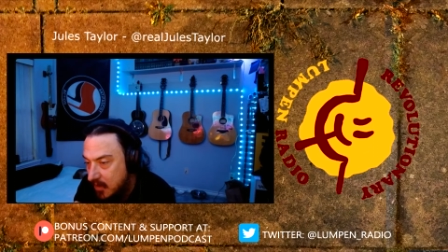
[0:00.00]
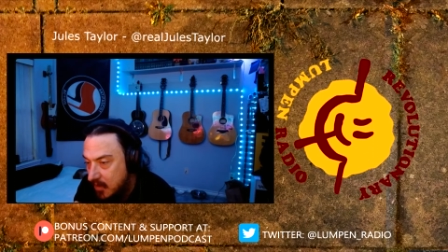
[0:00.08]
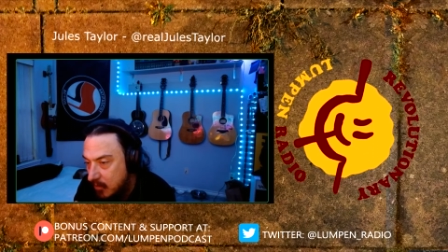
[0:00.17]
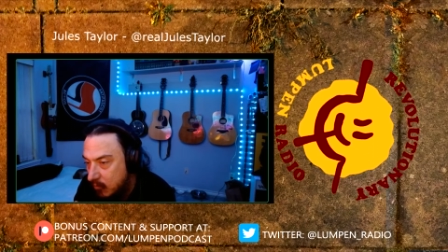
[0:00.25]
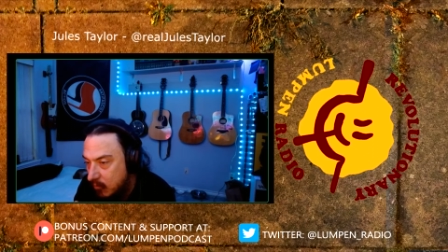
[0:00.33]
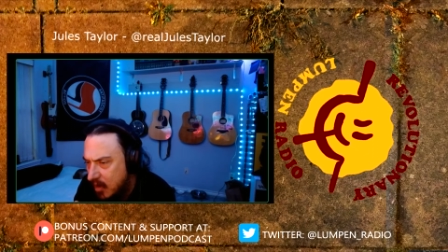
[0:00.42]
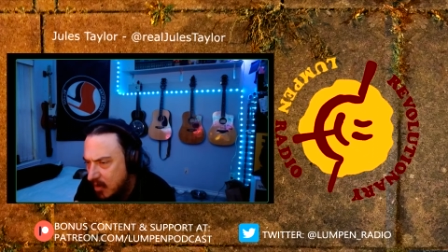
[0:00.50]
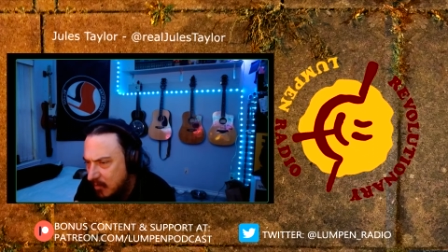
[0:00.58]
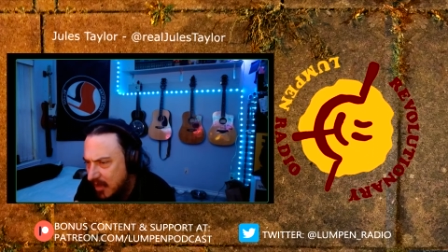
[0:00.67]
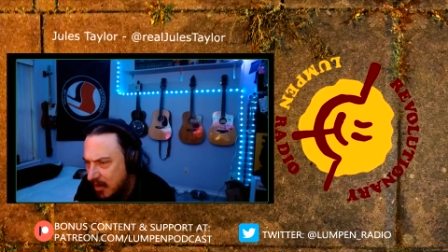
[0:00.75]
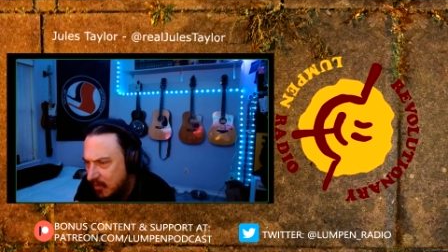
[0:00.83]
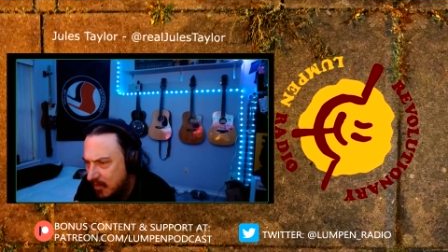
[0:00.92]

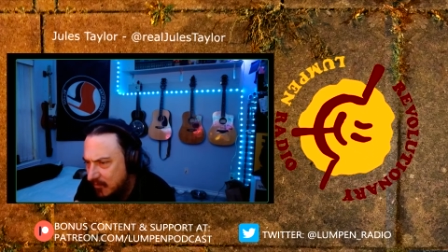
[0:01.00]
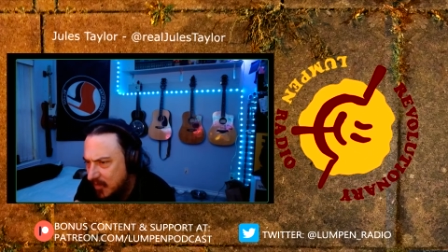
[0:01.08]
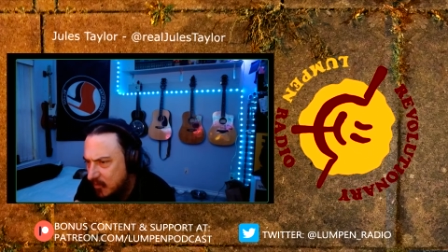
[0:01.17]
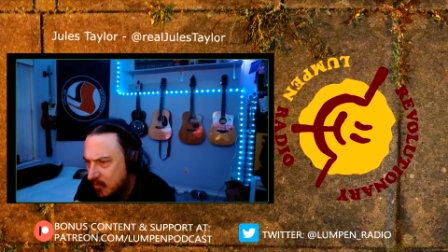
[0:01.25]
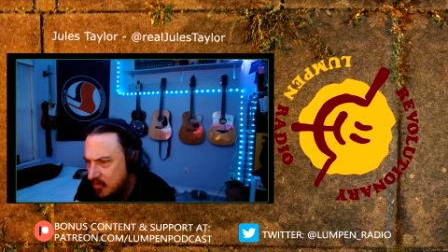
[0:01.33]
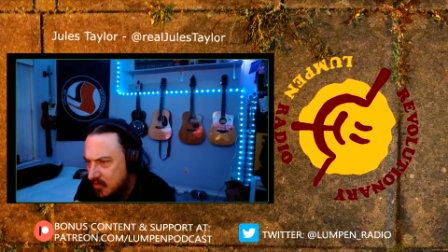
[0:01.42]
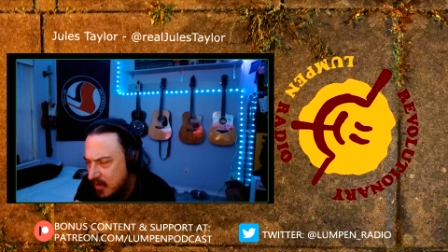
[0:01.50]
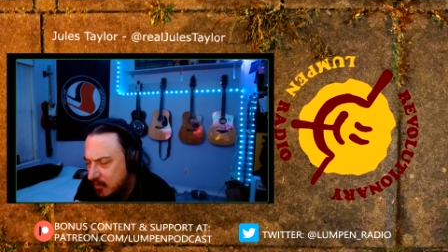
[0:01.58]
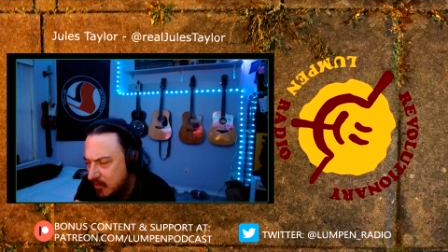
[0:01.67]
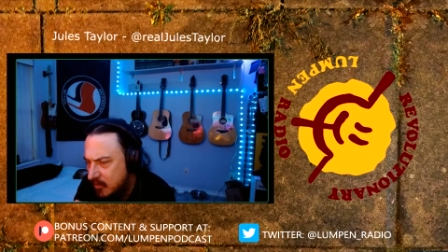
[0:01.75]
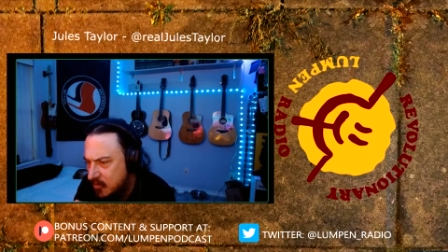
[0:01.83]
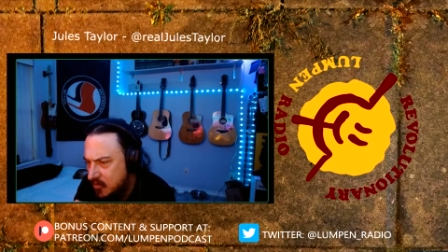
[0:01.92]
regrettably, I don't think there's
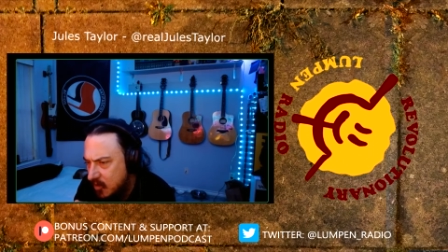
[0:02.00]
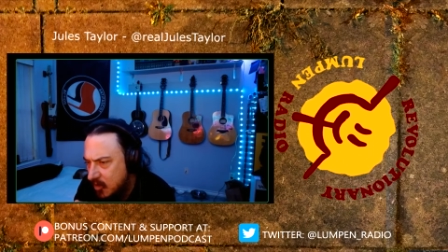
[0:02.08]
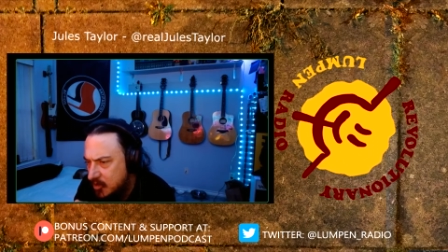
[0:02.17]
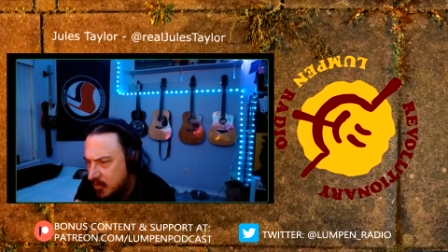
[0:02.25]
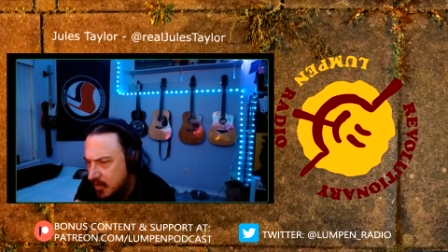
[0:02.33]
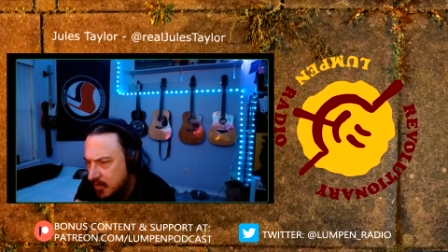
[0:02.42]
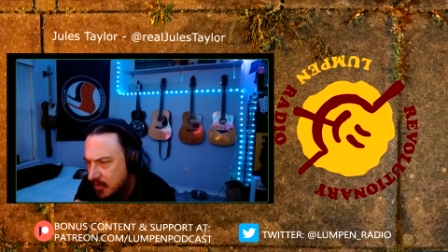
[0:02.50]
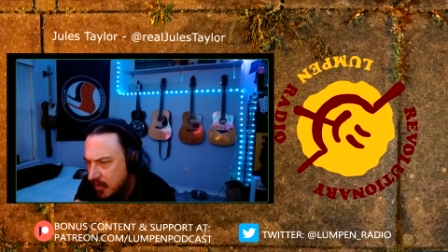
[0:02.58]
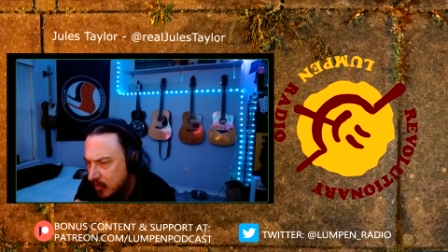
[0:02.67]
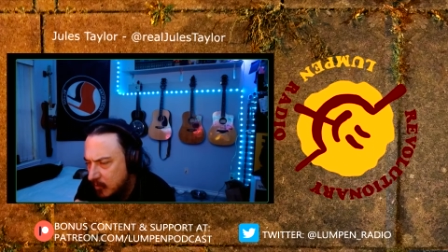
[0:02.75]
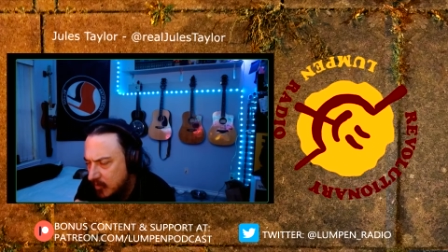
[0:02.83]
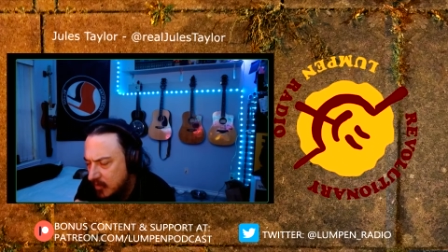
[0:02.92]
Sartre in
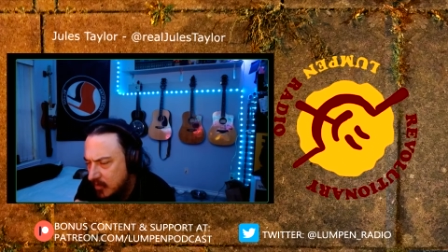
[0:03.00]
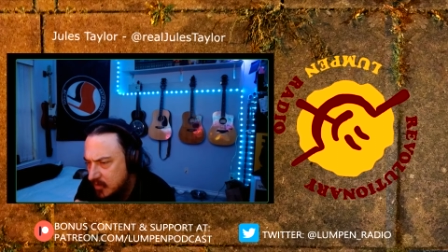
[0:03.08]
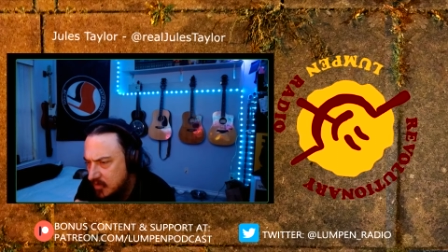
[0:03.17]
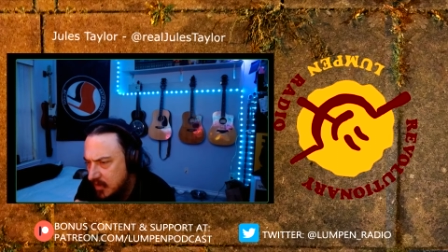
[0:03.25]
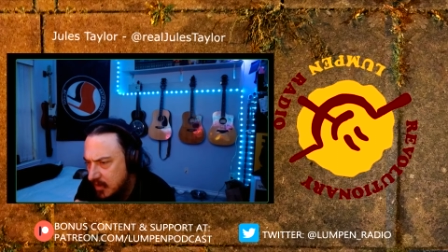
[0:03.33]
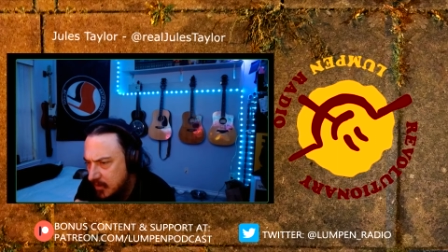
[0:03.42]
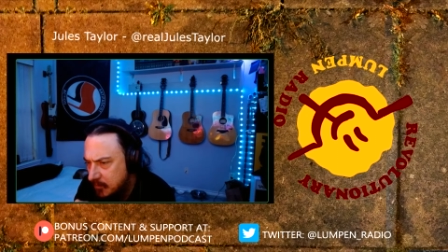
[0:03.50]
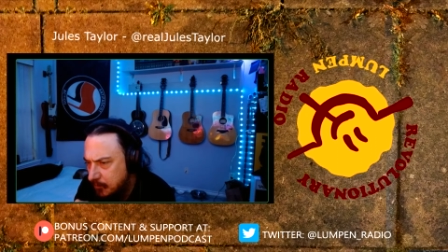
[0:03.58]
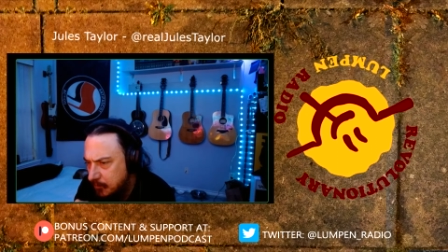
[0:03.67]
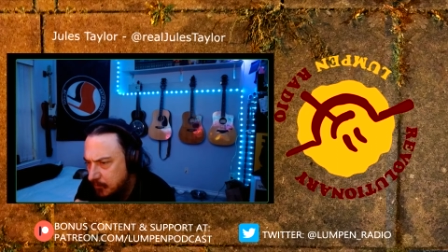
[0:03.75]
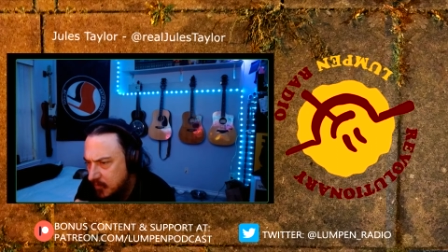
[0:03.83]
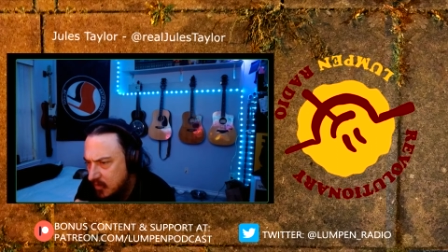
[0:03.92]
there, but there's
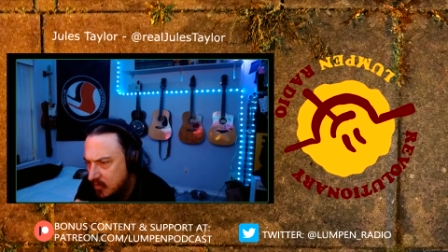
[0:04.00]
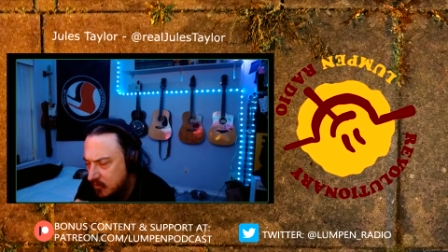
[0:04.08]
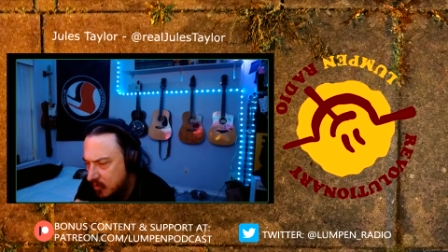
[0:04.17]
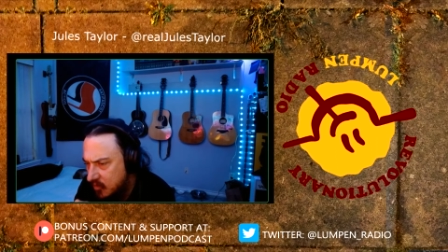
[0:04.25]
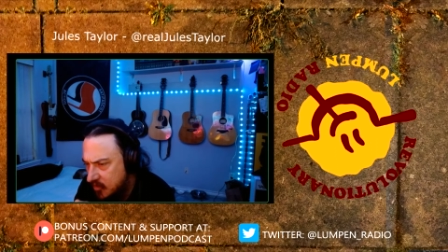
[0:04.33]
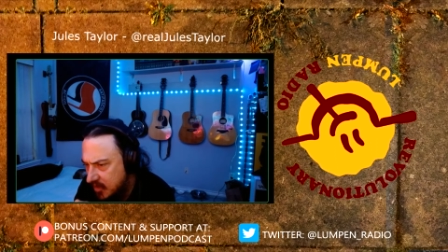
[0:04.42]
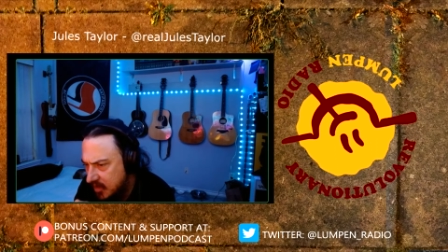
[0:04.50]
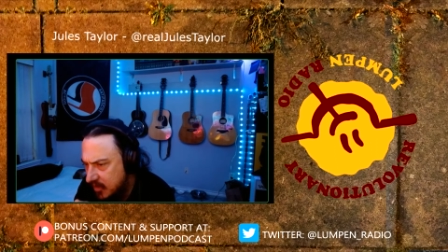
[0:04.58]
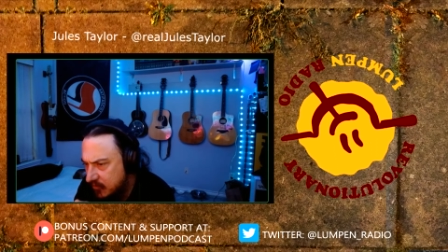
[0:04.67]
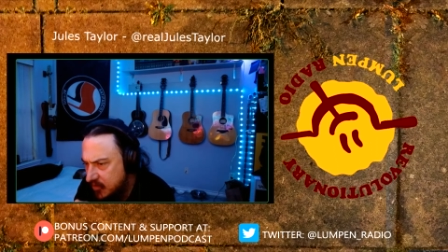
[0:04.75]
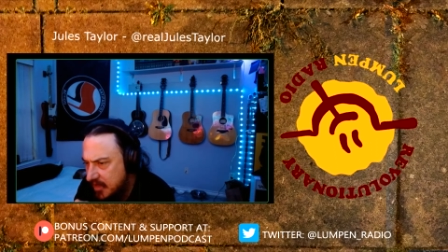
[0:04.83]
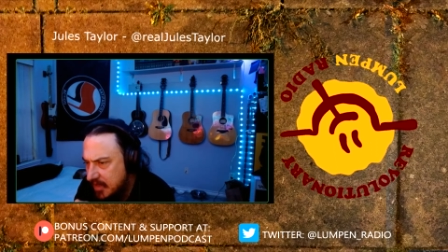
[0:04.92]
some
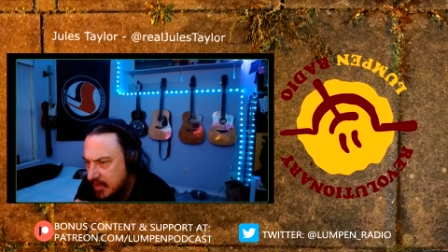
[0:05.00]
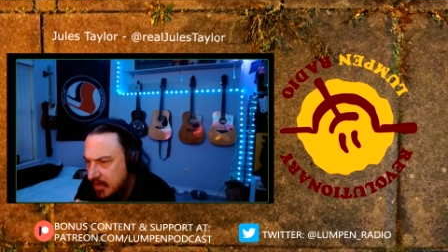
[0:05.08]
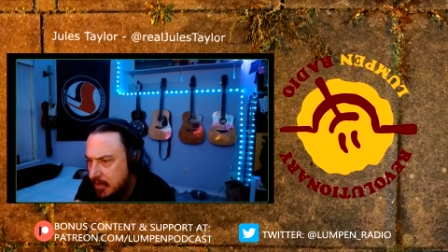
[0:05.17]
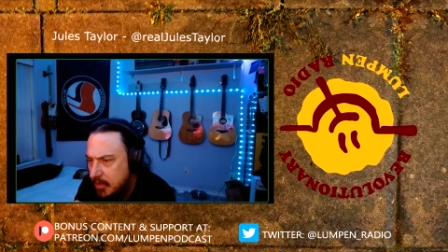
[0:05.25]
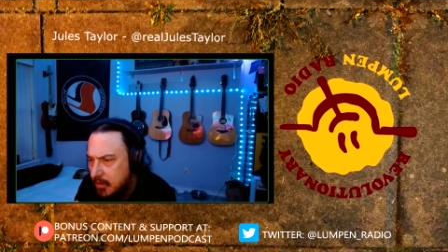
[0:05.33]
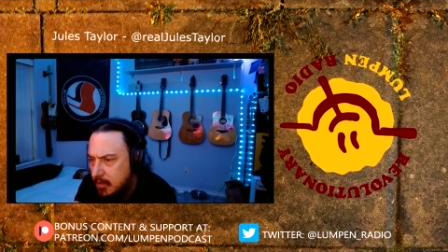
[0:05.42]
Dostoevsky.